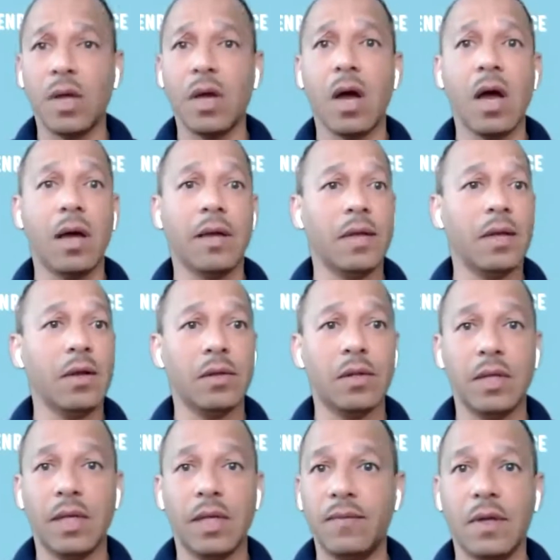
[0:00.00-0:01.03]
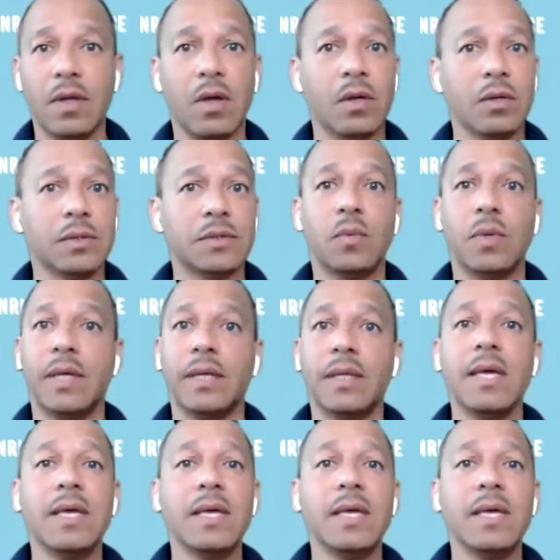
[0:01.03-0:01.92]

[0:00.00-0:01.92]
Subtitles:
are, even those with